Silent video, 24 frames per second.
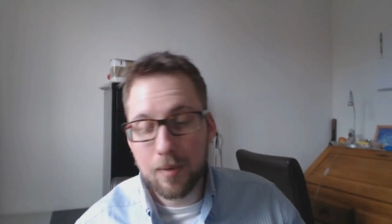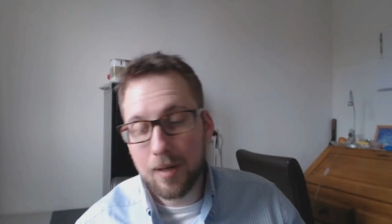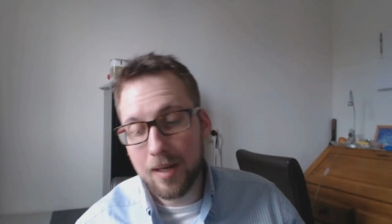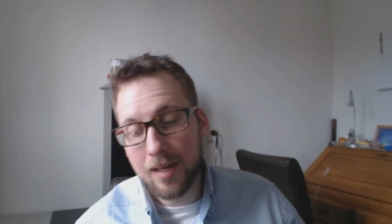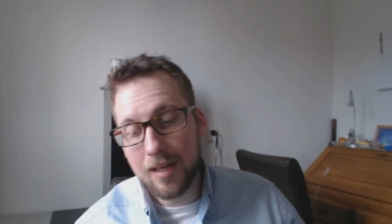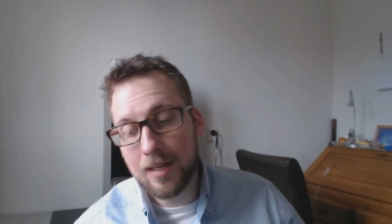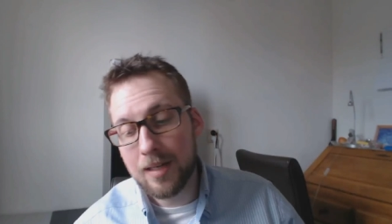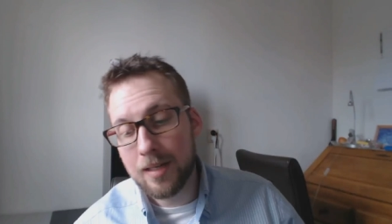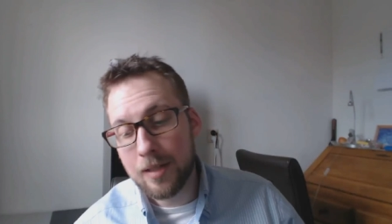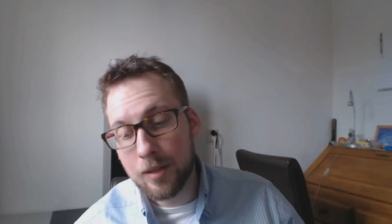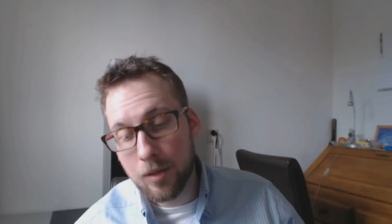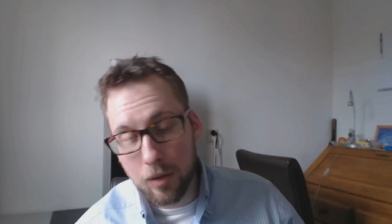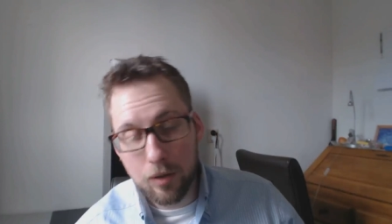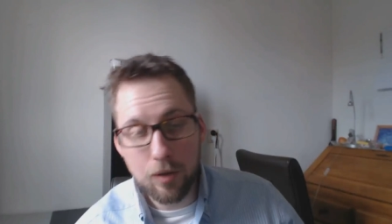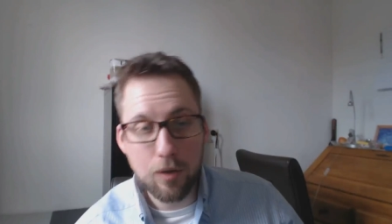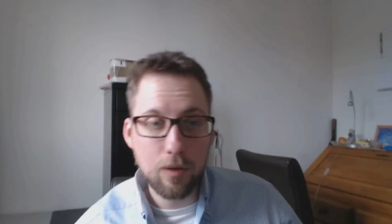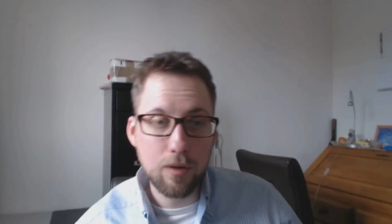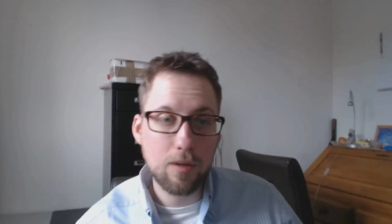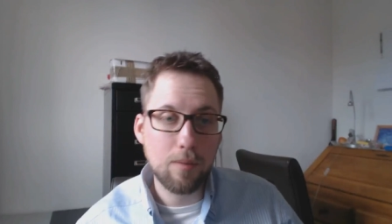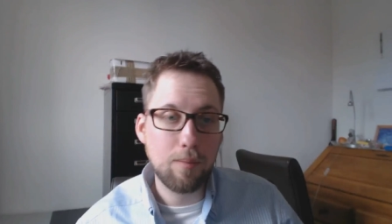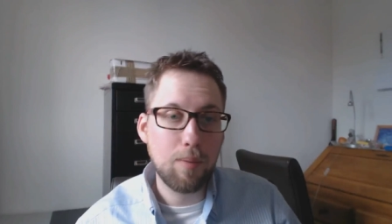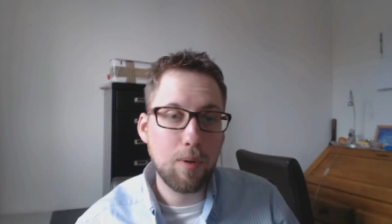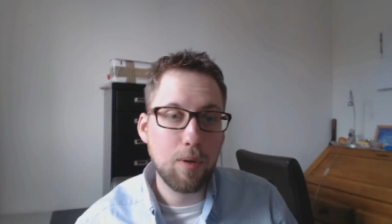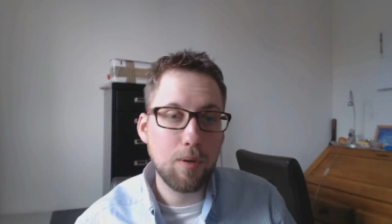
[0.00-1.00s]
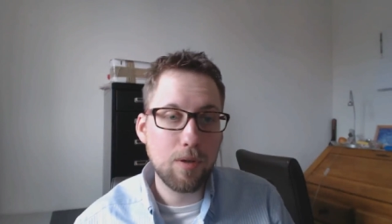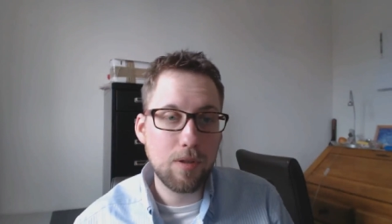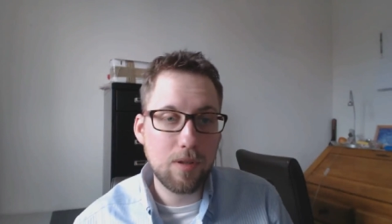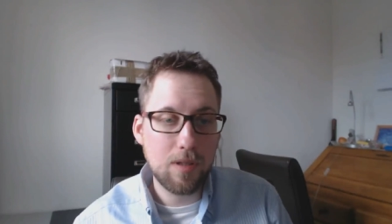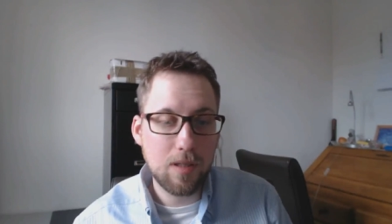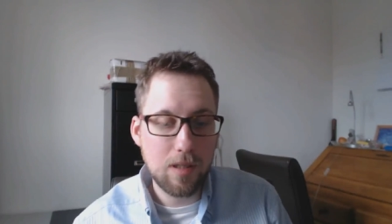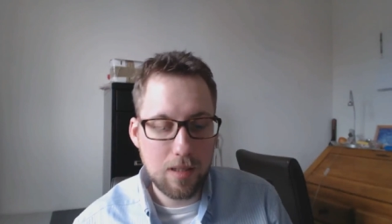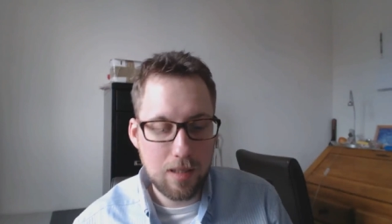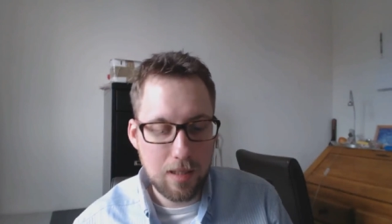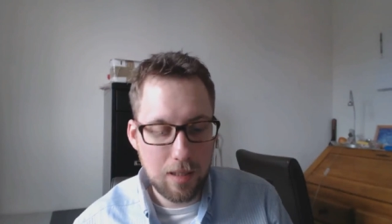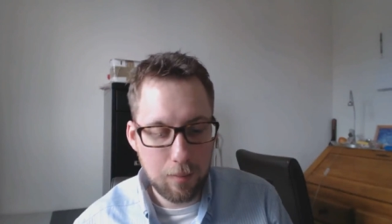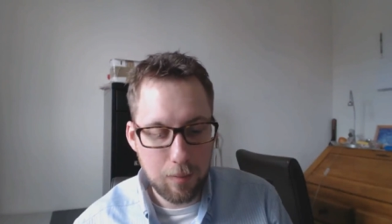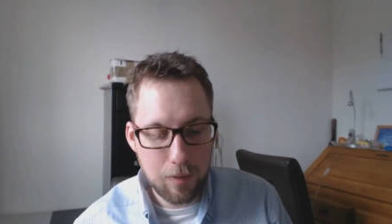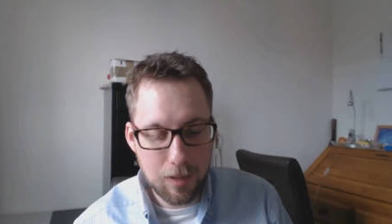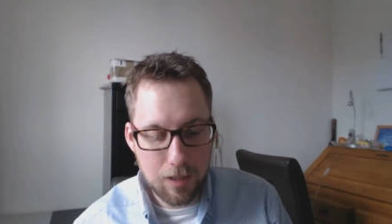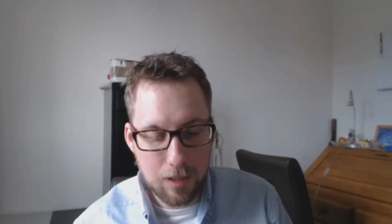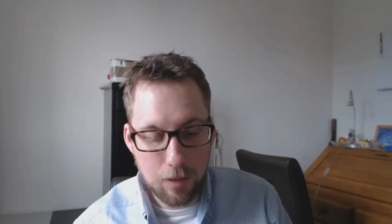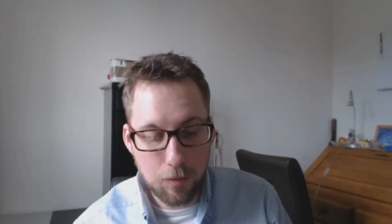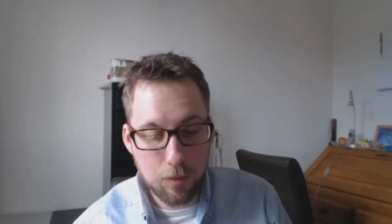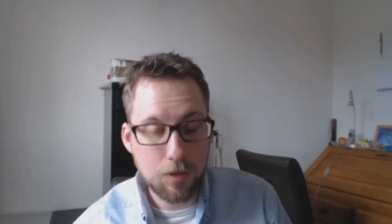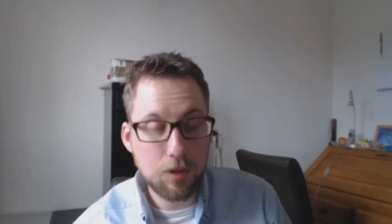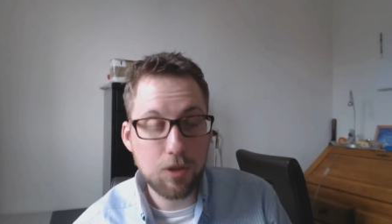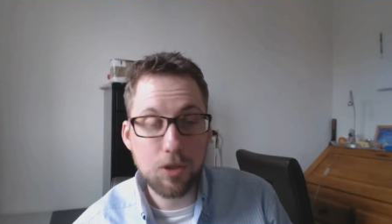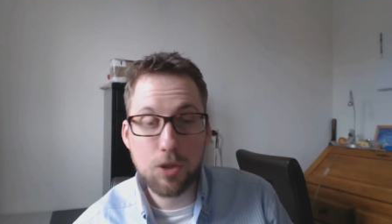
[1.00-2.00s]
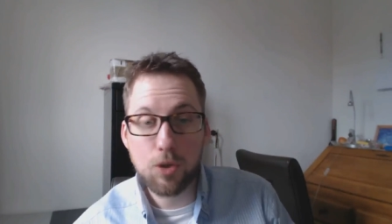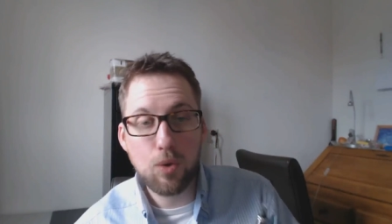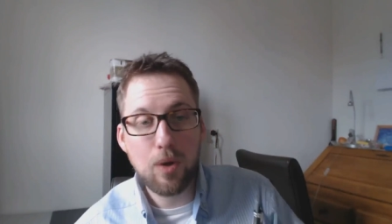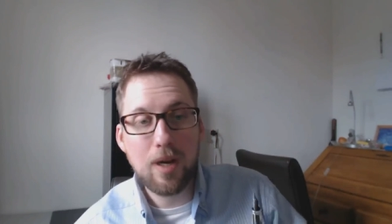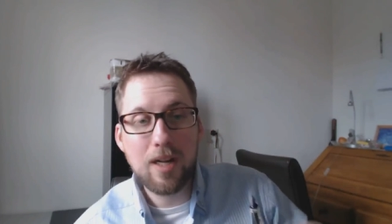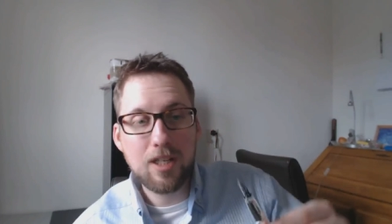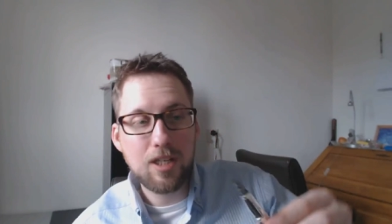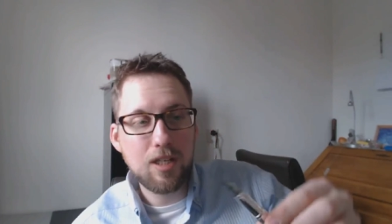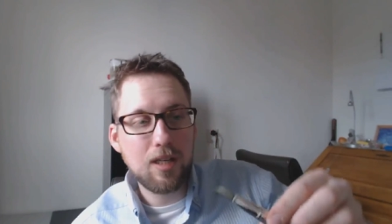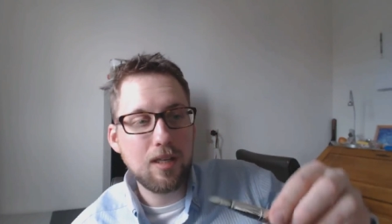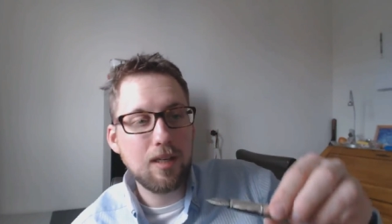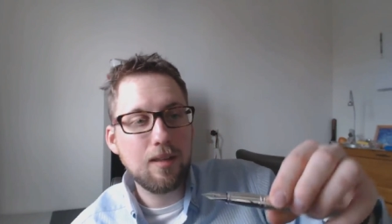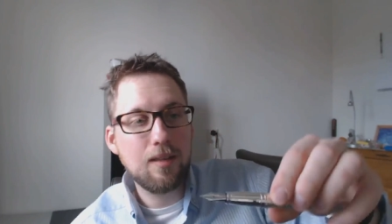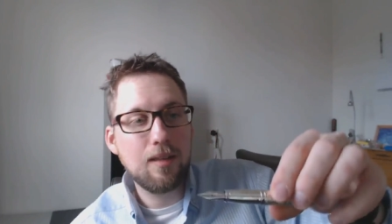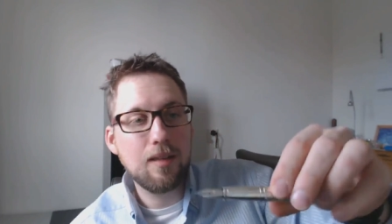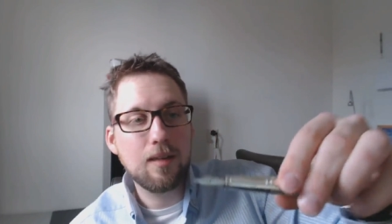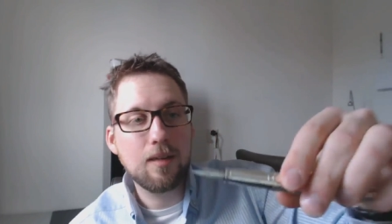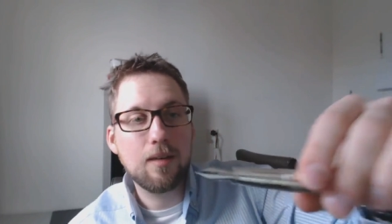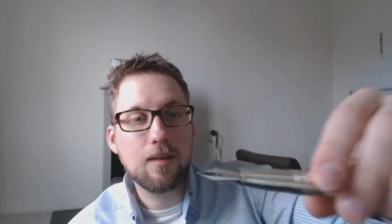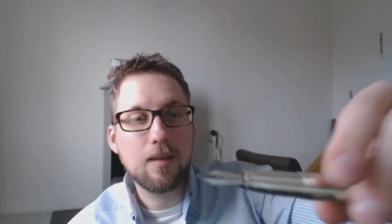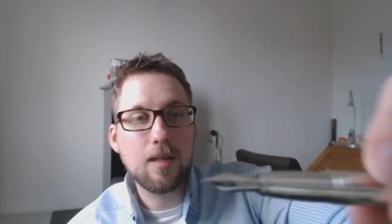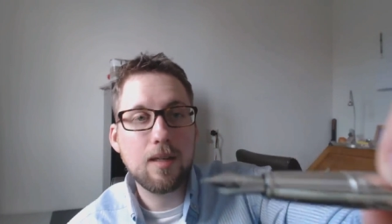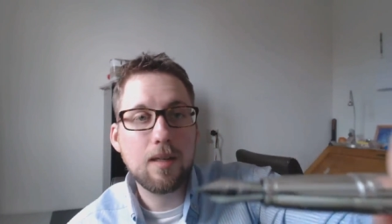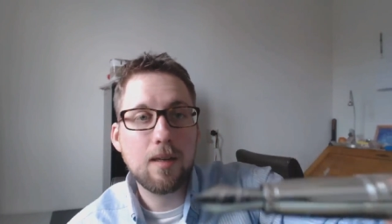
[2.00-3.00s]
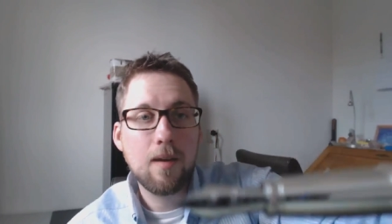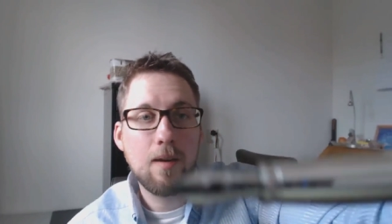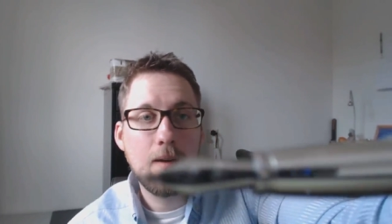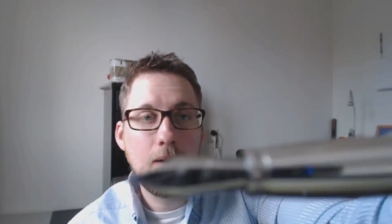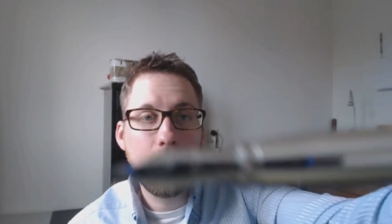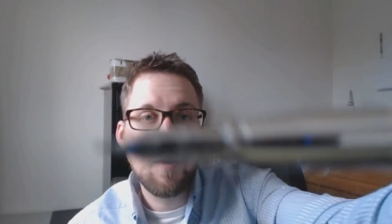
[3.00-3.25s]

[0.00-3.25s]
I'm clearly not going to post this thing because I don't want to scratch anything on it.